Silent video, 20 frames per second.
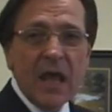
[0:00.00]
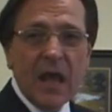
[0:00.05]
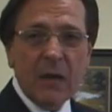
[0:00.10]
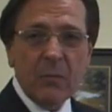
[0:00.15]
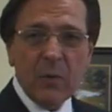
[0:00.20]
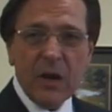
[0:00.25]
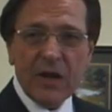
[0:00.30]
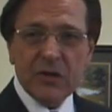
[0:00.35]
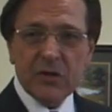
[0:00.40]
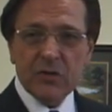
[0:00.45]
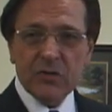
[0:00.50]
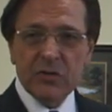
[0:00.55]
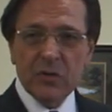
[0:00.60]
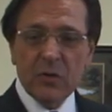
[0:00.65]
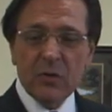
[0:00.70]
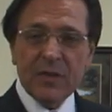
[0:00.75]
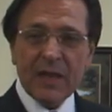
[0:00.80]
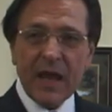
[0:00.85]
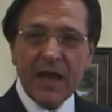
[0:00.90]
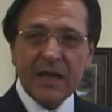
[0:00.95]
And when you
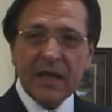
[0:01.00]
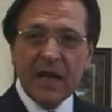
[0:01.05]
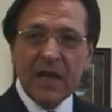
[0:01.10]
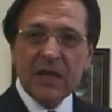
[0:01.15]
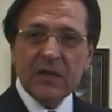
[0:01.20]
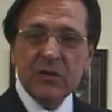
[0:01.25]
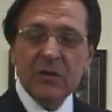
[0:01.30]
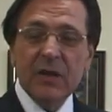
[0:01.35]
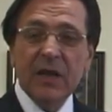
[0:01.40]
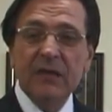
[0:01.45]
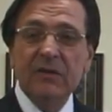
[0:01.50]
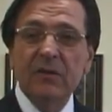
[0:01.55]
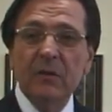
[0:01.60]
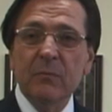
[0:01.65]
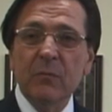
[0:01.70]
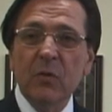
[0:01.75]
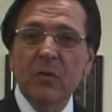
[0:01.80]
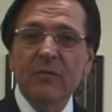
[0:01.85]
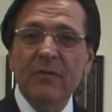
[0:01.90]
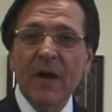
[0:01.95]
do that, you get to
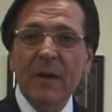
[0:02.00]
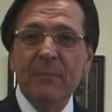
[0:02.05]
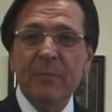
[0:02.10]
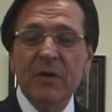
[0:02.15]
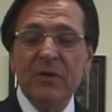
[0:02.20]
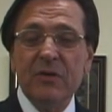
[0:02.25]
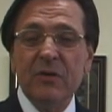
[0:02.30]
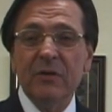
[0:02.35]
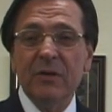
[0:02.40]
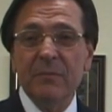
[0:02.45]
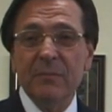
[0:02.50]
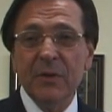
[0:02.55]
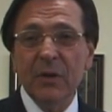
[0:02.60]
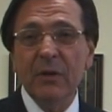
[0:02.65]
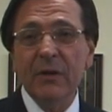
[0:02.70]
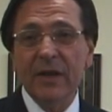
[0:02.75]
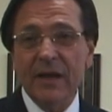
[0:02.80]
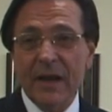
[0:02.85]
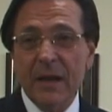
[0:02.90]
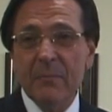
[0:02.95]
move up and you can
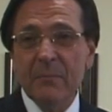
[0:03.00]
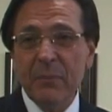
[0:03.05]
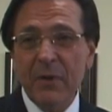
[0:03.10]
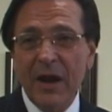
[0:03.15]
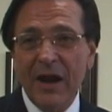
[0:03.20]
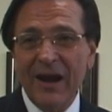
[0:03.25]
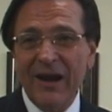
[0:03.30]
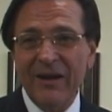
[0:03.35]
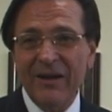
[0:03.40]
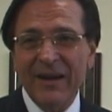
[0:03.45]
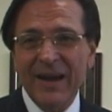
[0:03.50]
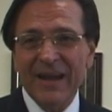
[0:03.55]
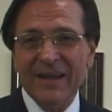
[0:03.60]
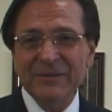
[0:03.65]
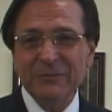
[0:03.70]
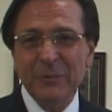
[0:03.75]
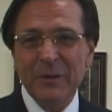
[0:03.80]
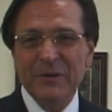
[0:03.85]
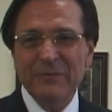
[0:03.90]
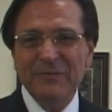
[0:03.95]
build an empire,
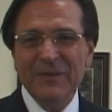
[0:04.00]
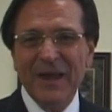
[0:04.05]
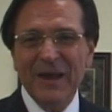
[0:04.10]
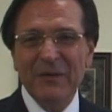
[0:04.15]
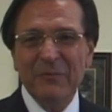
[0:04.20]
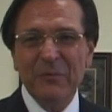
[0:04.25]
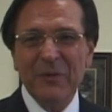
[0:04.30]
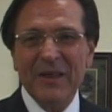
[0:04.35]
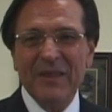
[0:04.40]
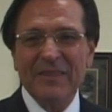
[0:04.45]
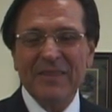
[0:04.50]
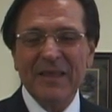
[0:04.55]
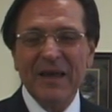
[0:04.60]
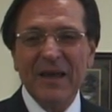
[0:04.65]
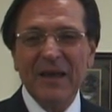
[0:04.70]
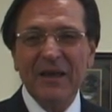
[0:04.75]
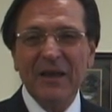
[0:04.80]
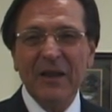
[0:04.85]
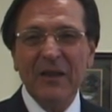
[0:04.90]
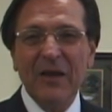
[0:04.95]
as we've done with
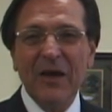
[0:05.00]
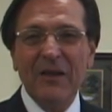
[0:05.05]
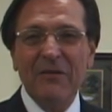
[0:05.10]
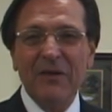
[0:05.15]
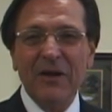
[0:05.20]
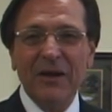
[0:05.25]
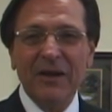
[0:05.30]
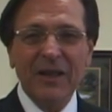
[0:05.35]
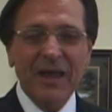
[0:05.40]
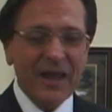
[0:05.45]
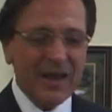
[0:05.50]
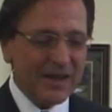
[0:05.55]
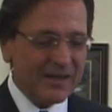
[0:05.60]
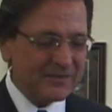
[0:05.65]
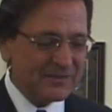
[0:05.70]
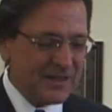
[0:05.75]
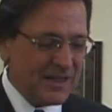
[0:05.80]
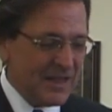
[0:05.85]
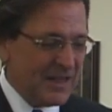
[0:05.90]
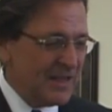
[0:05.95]
a lot of our
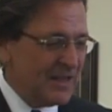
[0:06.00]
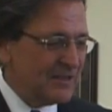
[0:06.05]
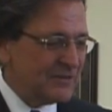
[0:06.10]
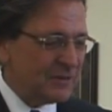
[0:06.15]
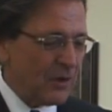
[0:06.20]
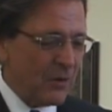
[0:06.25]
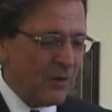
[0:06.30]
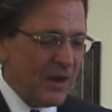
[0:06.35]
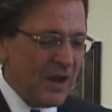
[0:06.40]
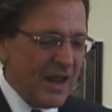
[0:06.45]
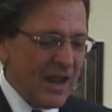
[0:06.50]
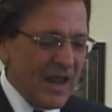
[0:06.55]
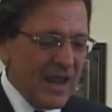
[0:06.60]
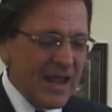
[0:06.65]
clients. So